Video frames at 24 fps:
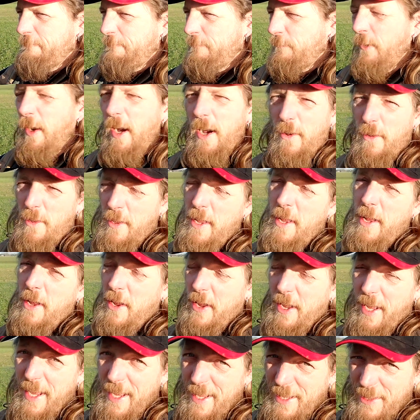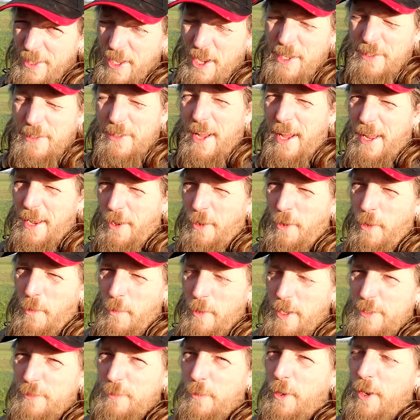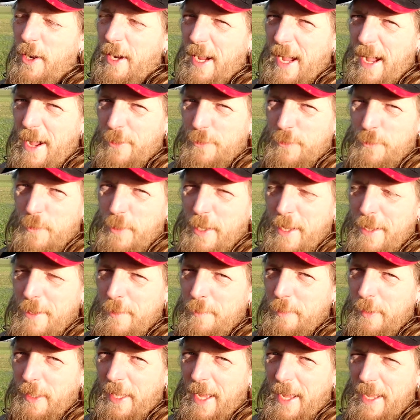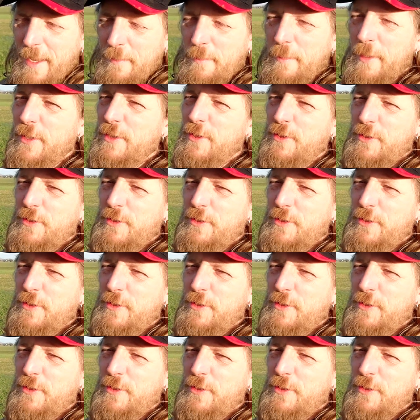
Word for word: Well, it does not always work out the way you plan, but